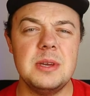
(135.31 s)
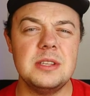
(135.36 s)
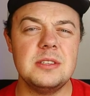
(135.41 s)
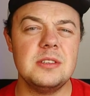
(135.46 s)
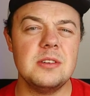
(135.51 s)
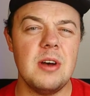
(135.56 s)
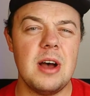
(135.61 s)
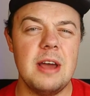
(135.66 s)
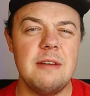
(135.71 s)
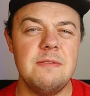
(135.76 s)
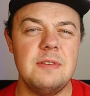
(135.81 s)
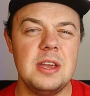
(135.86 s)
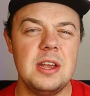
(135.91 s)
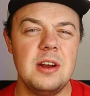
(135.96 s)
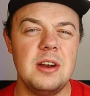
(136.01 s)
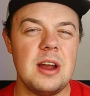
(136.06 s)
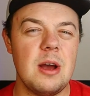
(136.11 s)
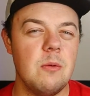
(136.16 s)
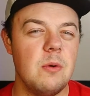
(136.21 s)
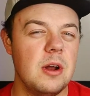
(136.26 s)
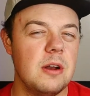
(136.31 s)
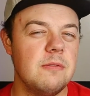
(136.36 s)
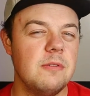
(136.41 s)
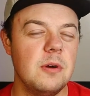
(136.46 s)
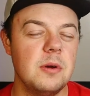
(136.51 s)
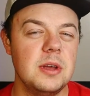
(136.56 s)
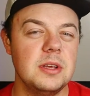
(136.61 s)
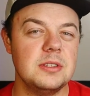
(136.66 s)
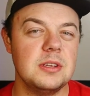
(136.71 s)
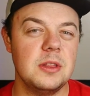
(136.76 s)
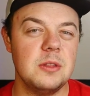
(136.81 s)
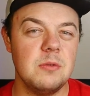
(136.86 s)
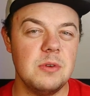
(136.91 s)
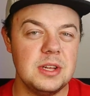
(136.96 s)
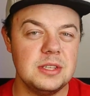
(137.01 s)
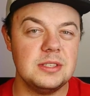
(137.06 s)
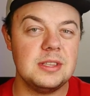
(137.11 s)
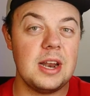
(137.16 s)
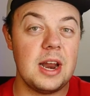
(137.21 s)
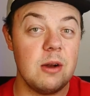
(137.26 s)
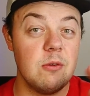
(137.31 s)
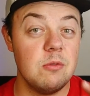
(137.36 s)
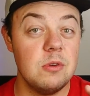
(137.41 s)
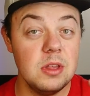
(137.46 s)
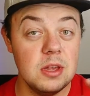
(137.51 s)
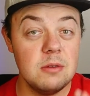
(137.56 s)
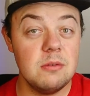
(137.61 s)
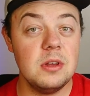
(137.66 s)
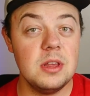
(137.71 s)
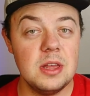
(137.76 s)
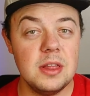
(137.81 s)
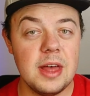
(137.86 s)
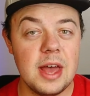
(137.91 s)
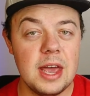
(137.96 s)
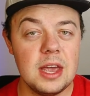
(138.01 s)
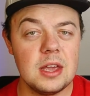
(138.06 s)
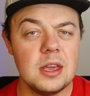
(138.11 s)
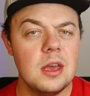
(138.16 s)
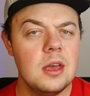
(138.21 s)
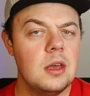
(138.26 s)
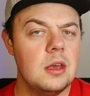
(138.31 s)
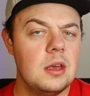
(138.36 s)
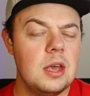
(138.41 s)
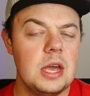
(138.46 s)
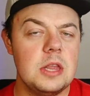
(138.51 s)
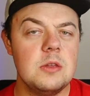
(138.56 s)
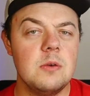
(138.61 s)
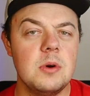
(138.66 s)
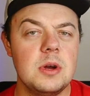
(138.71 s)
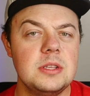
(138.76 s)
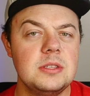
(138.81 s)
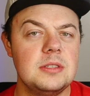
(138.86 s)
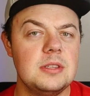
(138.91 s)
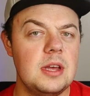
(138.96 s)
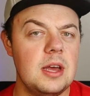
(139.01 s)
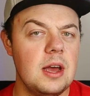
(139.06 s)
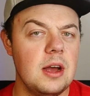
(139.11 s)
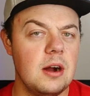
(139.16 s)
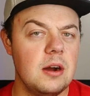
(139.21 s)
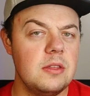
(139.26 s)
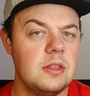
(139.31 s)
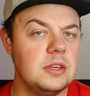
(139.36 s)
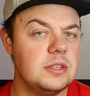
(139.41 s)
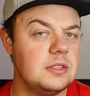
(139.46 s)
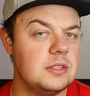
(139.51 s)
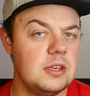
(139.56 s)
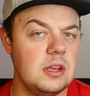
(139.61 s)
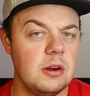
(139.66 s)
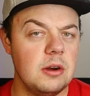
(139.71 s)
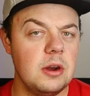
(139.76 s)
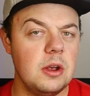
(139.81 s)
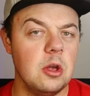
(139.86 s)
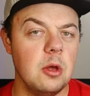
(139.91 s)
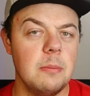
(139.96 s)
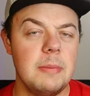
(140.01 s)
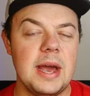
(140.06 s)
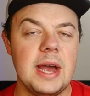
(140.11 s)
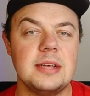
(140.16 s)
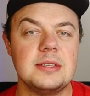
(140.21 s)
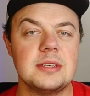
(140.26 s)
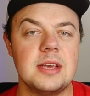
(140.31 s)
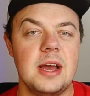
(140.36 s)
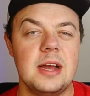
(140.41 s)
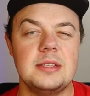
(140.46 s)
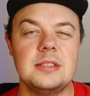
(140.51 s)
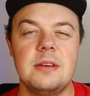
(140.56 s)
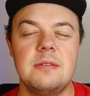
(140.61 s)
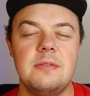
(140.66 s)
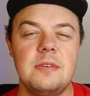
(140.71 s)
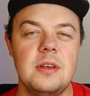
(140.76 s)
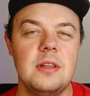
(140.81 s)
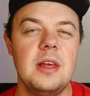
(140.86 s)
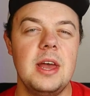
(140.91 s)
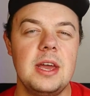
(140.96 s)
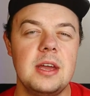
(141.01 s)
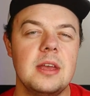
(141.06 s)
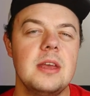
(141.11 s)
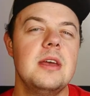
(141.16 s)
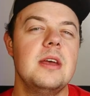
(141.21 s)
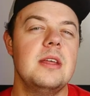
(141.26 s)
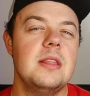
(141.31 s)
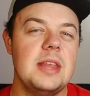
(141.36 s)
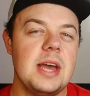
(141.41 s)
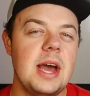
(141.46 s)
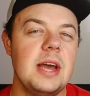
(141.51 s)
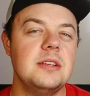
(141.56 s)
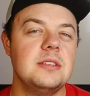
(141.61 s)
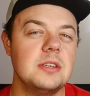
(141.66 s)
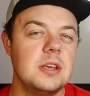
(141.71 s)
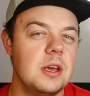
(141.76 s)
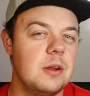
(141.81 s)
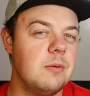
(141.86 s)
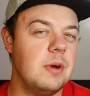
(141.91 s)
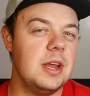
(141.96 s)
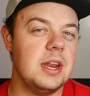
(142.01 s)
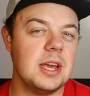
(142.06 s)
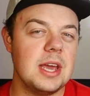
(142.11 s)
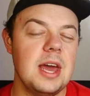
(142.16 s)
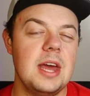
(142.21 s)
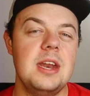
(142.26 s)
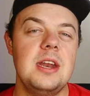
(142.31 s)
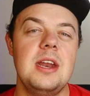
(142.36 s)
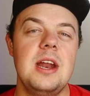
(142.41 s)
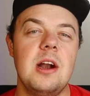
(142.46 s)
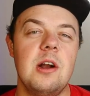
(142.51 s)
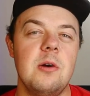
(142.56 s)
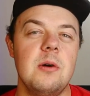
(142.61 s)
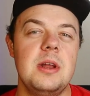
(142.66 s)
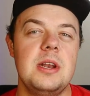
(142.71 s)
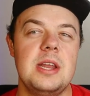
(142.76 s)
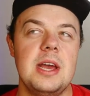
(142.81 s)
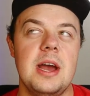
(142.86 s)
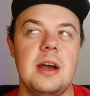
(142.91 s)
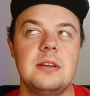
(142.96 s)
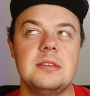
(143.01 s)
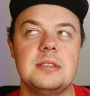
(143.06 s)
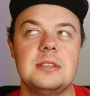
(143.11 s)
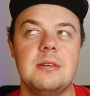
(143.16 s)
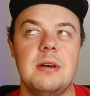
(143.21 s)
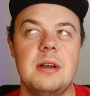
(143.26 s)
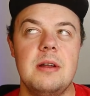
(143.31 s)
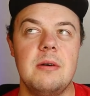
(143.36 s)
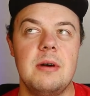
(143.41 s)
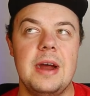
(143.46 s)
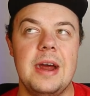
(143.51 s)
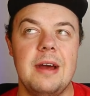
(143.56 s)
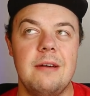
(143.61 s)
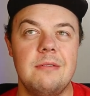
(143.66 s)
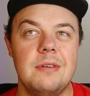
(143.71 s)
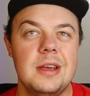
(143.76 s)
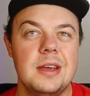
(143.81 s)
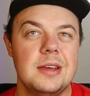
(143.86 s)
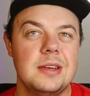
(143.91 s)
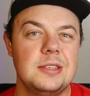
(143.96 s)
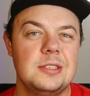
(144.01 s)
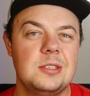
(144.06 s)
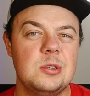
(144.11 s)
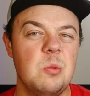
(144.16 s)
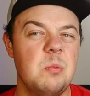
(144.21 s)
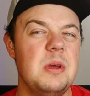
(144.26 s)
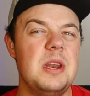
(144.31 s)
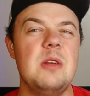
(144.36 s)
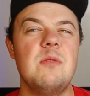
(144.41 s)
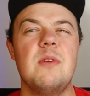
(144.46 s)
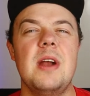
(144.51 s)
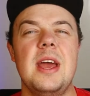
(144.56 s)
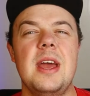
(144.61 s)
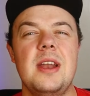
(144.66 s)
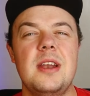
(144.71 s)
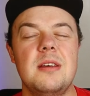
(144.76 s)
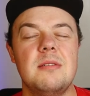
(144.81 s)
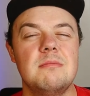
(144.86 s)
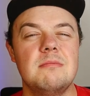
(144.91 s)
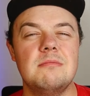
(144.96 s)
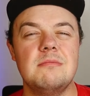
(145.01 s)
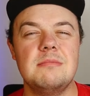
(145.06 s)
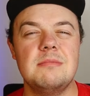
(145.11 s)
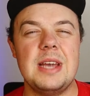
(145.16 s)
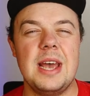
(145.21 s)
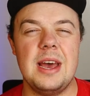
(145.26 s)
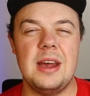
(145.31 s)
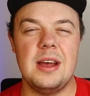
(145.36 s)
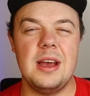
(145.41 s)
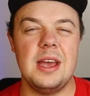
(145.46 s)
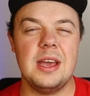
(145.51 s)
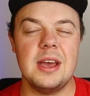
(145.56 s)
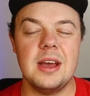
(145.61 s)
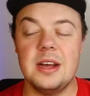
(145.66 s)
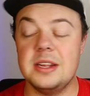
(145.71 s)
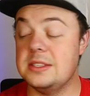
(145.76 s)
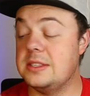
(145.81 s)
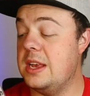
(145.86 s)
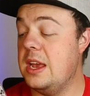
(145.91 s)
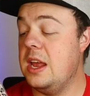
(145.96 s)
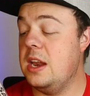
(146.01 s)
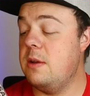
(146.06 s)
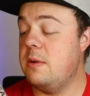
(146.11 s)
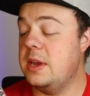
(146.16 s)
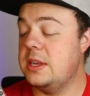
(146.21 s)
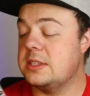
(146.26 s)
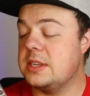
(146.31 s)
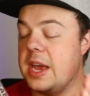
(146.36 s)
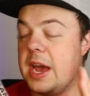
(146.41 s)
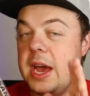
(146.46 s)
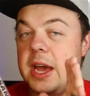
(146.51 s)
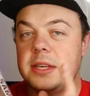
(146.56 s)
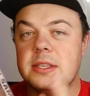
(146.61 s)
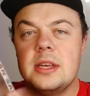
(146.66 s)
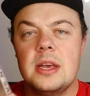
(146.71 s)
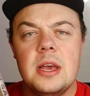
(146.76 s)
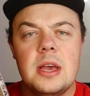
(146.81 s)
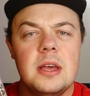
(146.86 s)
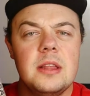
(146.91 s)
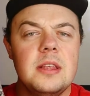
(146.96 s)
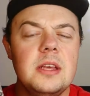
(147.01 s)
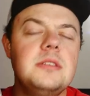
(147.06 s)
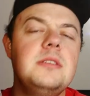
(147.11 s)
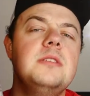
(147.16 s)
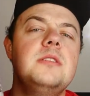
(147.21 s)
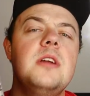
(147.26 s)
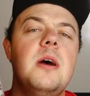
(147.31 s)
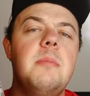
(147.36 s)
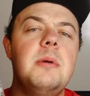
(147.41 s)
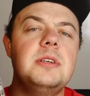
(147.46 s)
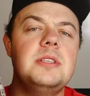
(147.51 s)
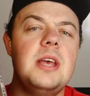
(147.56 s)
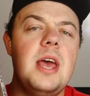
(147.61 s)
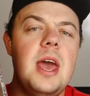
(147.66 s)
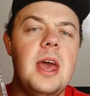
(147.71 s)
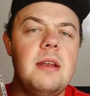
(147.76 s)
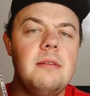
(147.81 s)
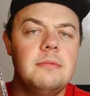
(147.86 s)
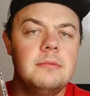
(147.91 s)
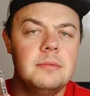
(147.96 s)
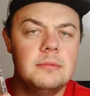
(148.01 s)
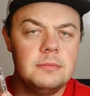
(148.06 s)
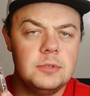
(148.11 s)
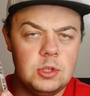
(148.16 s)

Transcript: And so I figured I want to focus on the ones that I really, really like and the ones that are the serial mascots. I feel like that is a good way to kind of narrow it down so I don't have so many random ad icons. Anyways, guys, this is number 10.